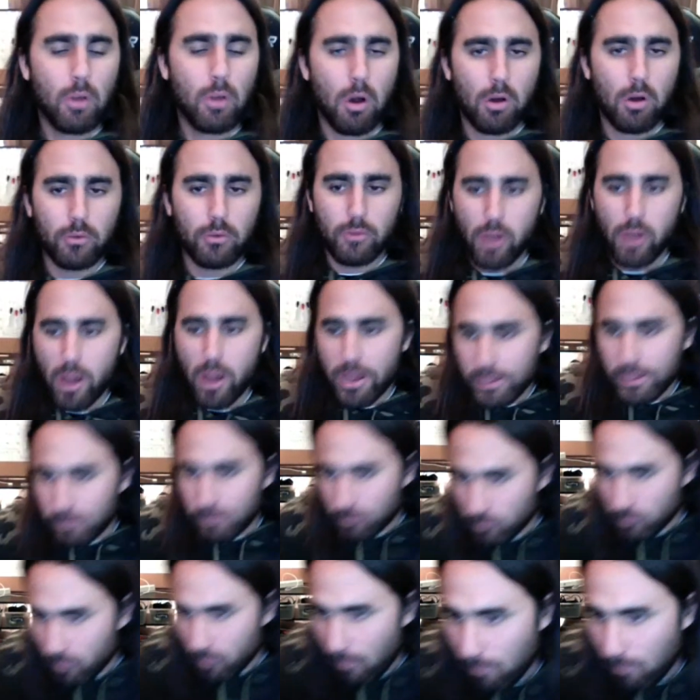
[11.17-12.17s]
right,
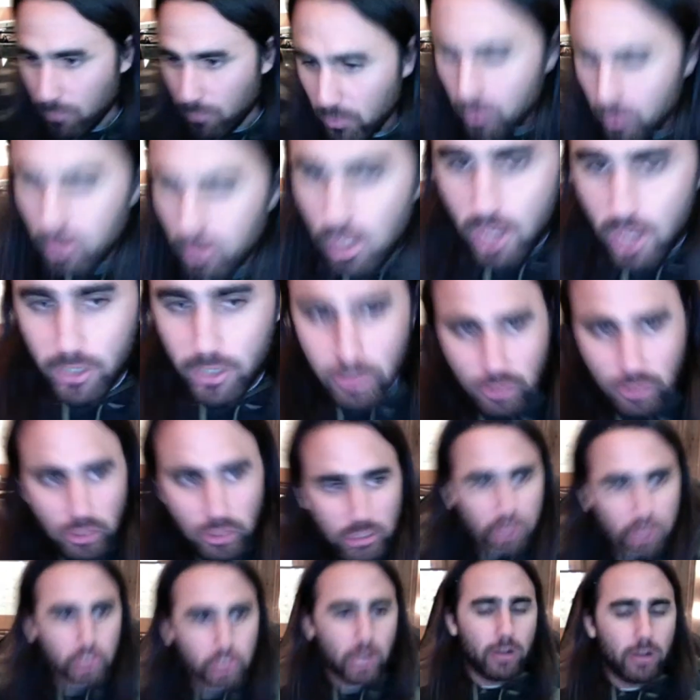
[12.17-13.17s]
ladies
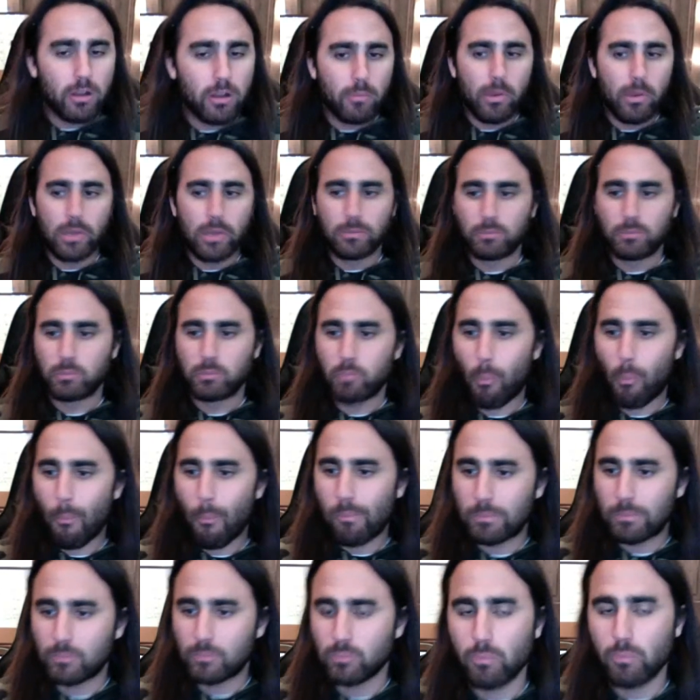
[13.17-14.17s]
and gentlemen,
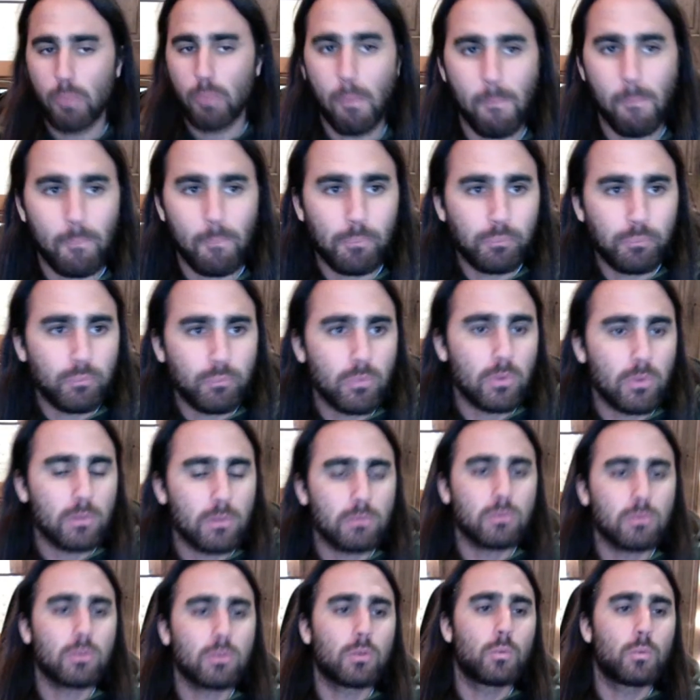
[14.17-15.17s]

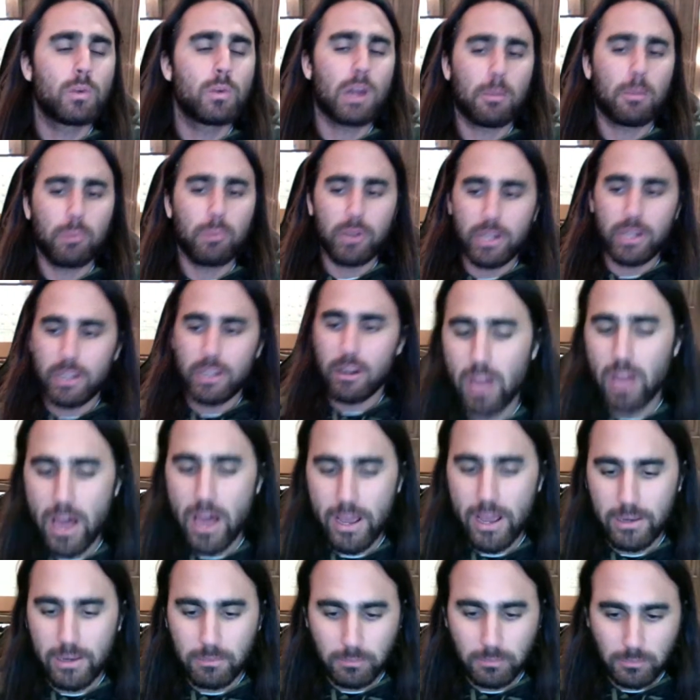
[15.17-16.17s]
we got Pretty Caroline
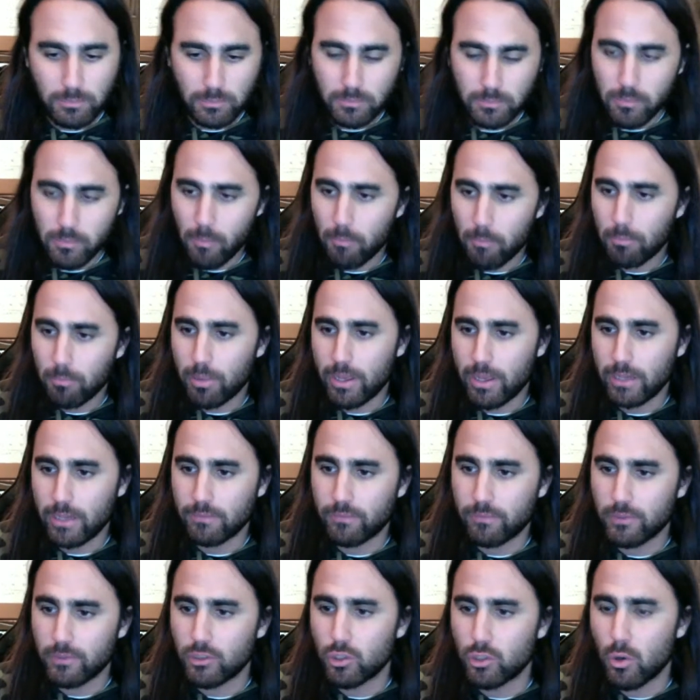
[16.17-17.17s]
playing
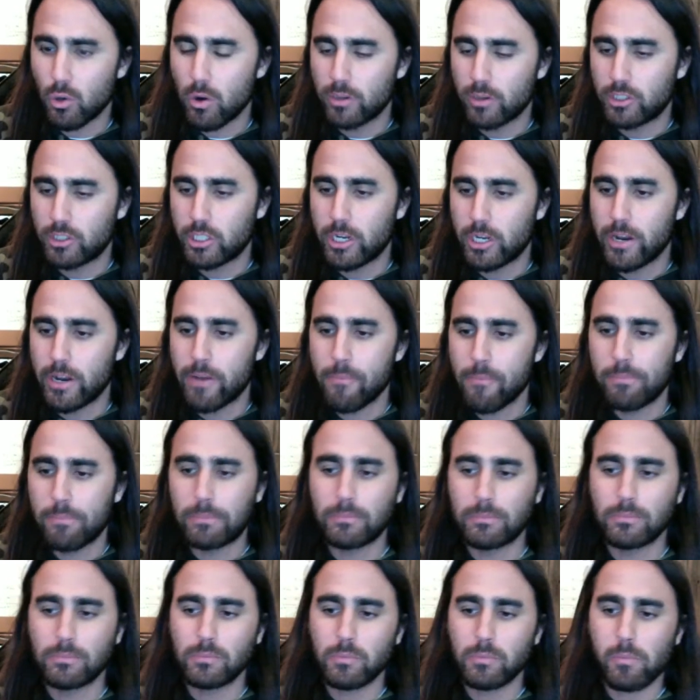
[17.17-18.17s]
for George here.
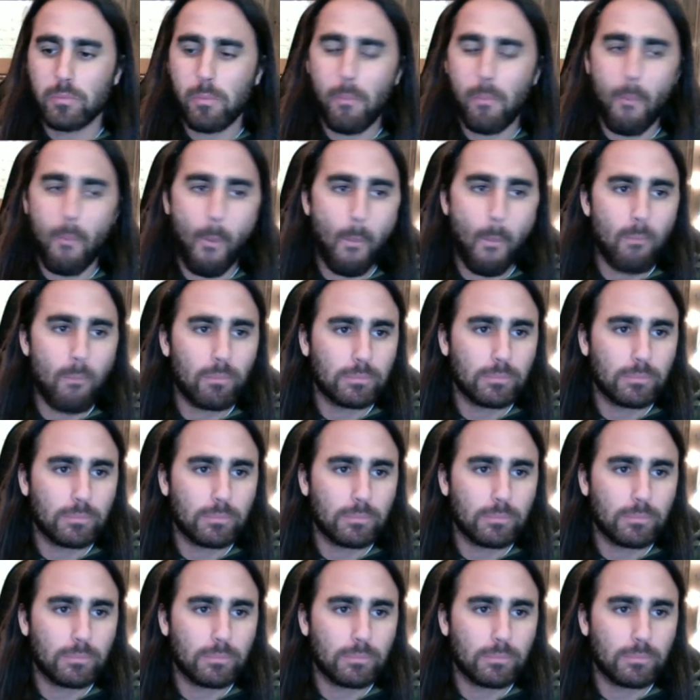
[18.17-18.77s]
How's